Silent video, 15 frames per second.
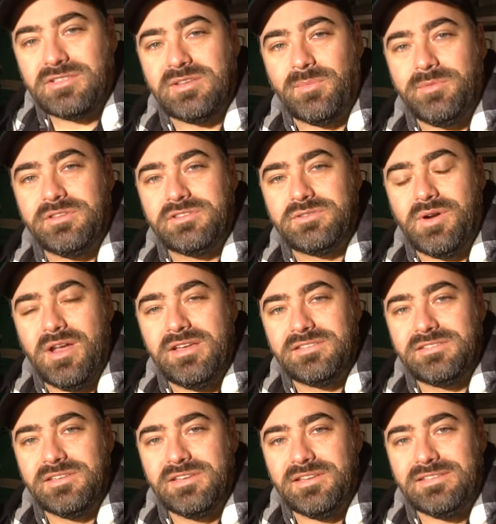some of this
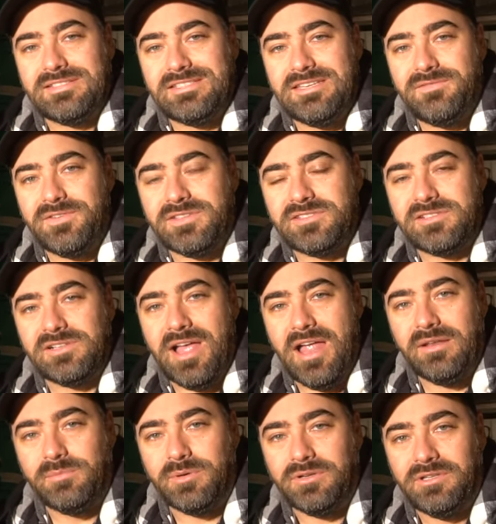rice and see if it's still
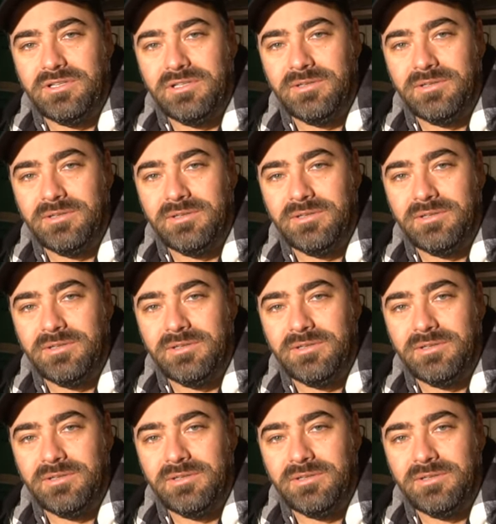edible.